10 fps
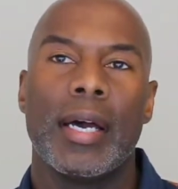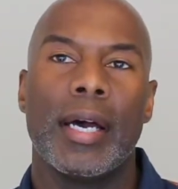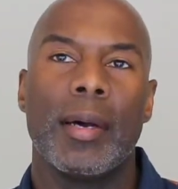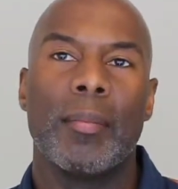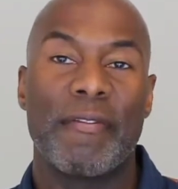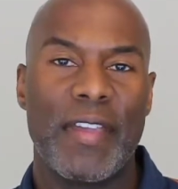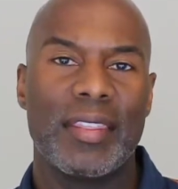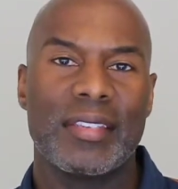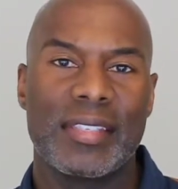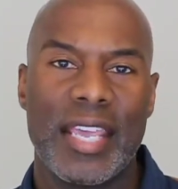My
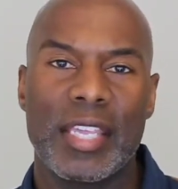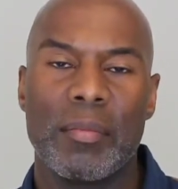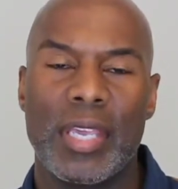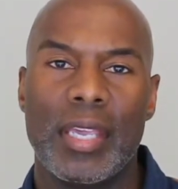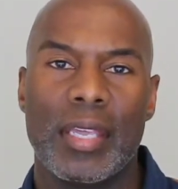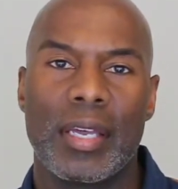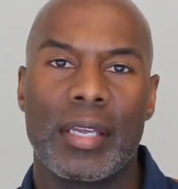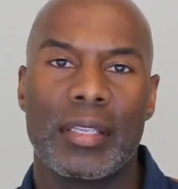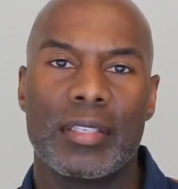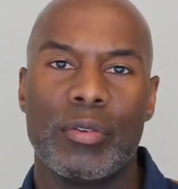faith has taken me
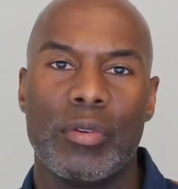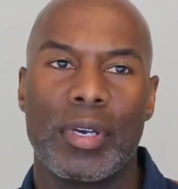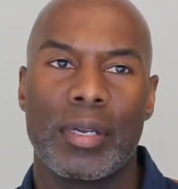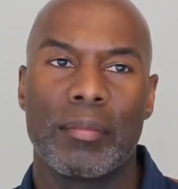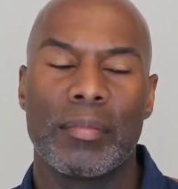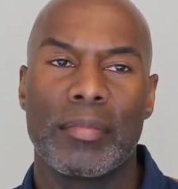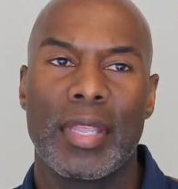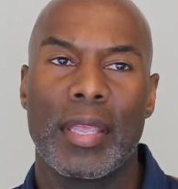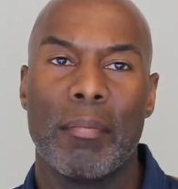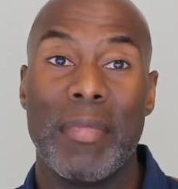to
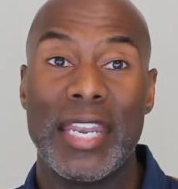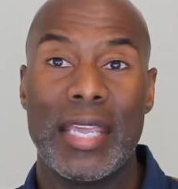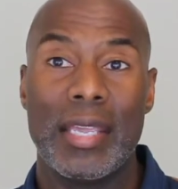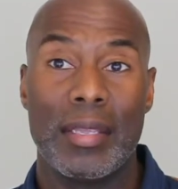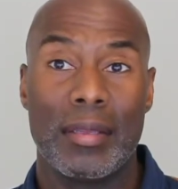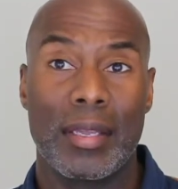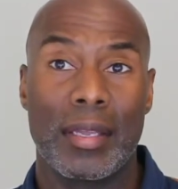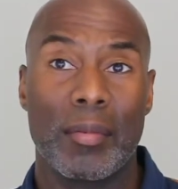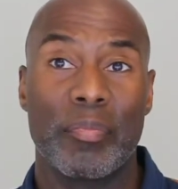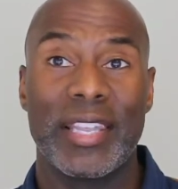many
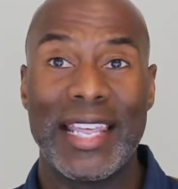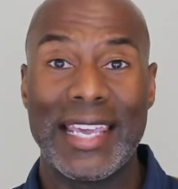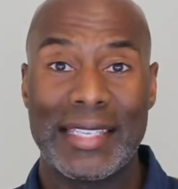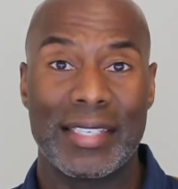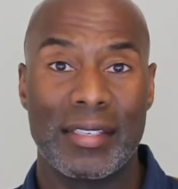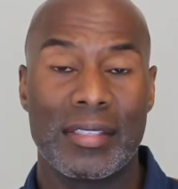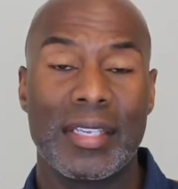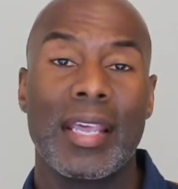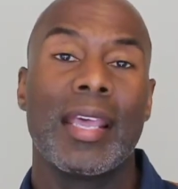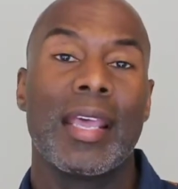places